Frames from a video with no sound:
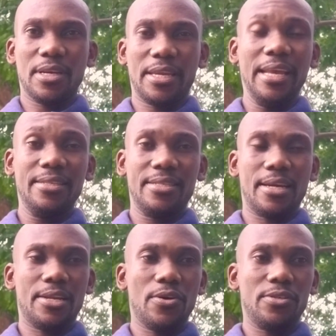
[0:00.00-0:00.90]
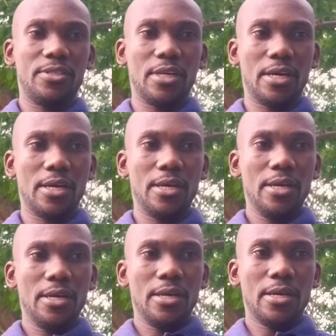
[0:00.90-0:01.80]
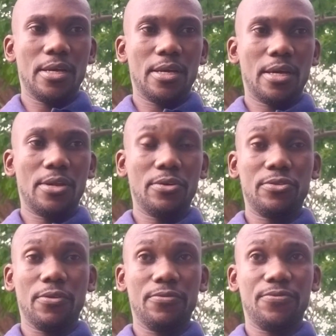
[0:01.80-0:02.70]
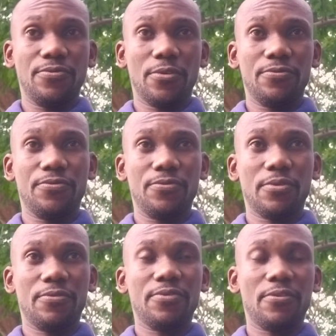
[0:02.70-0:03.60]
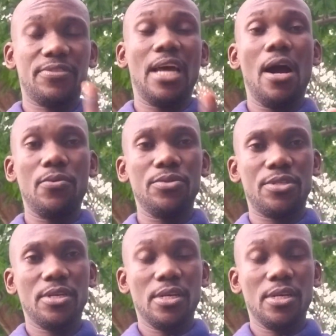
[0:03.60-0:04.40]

kids that are not of sound